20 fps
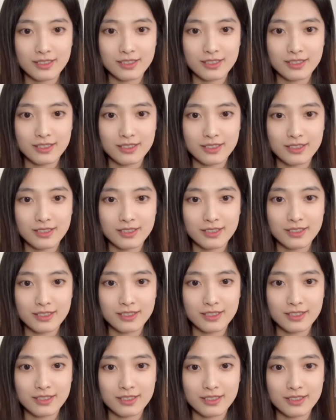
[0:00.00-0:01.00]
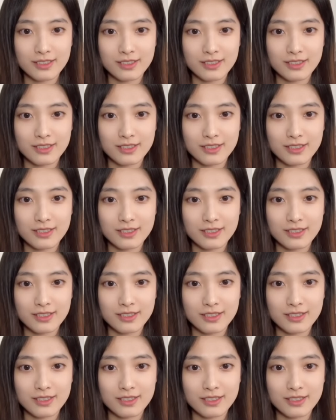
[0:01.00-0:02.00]

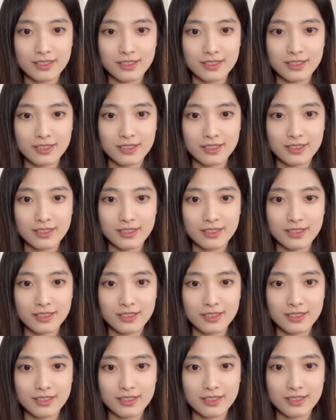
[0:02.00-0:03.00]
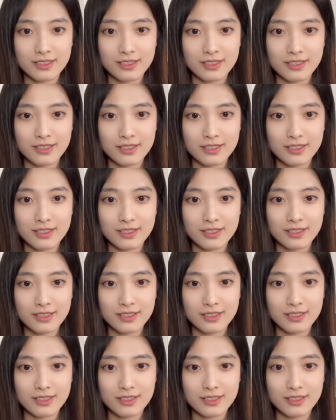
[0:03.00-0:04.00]

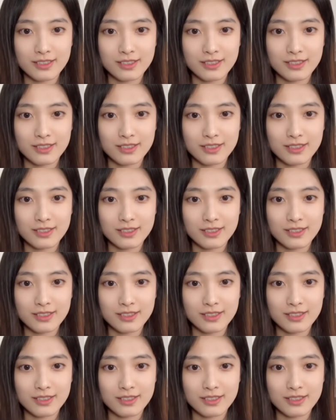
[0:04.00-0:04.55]
This person isn't speaking.